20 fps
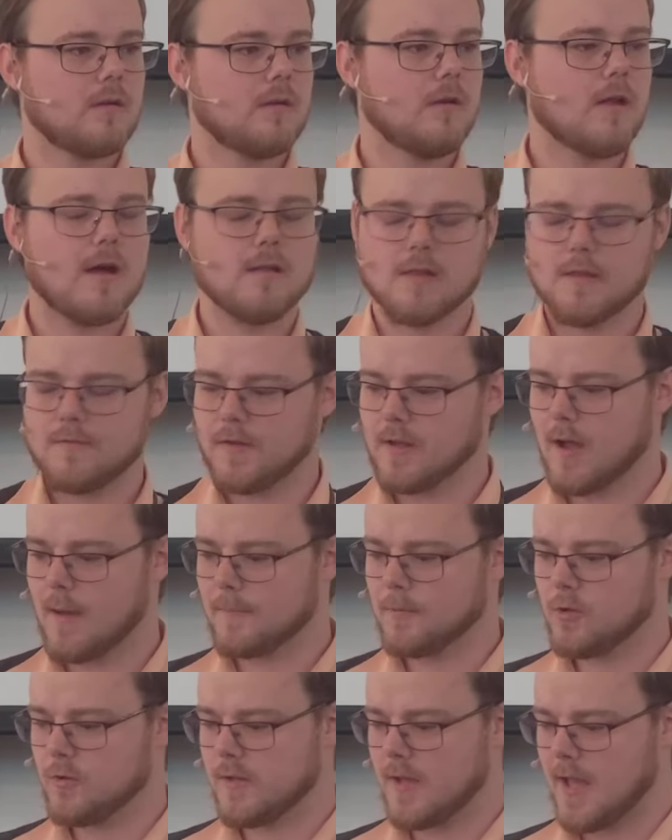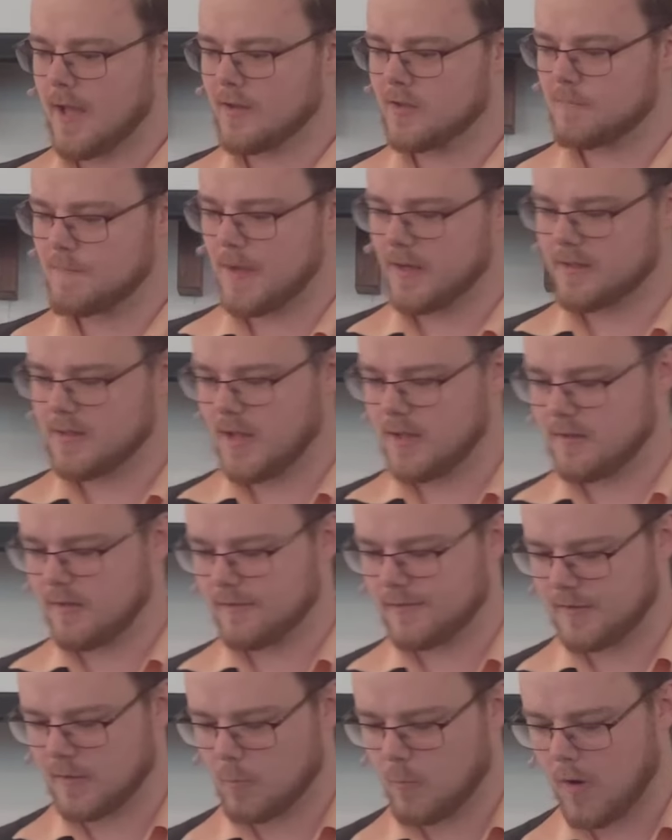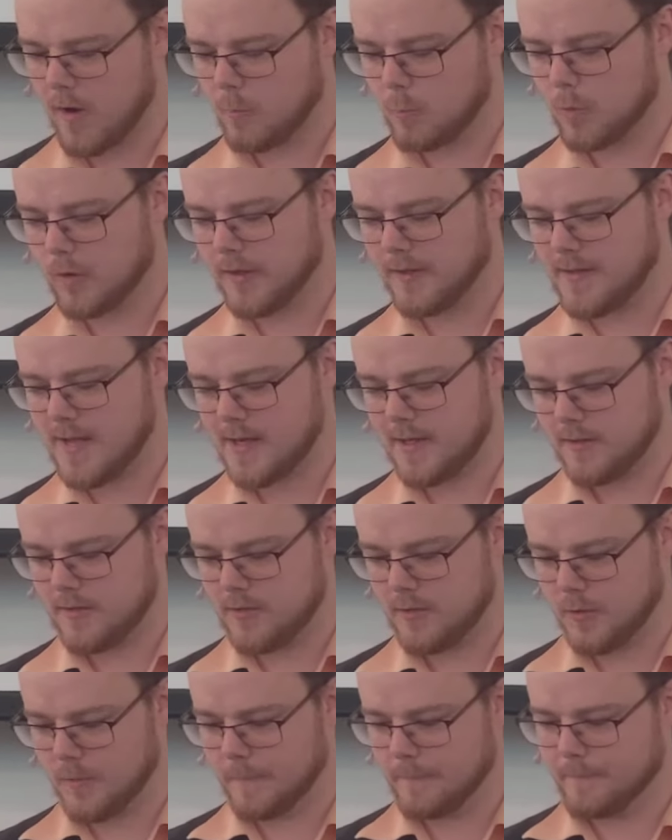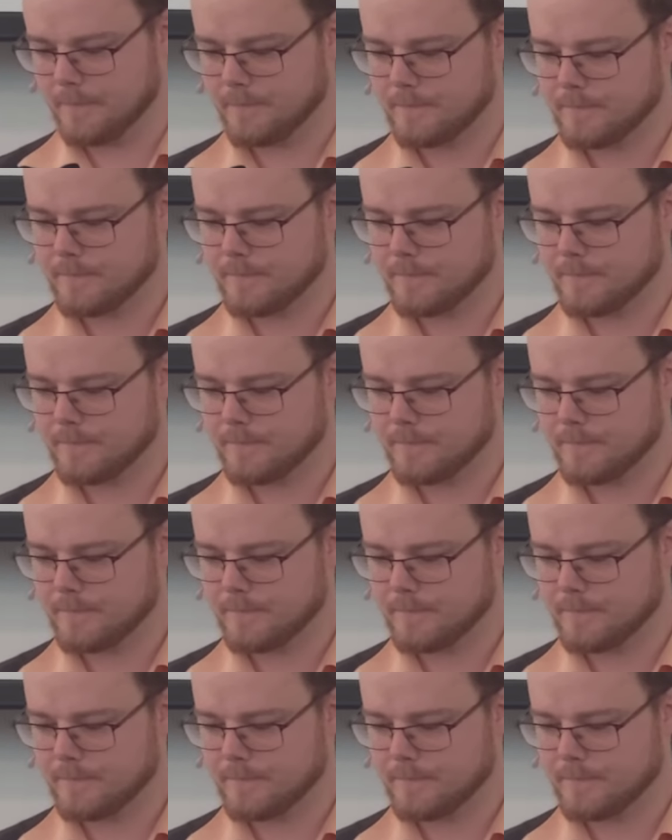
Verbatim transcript: Not living up to the expectations of the one we're indebted to.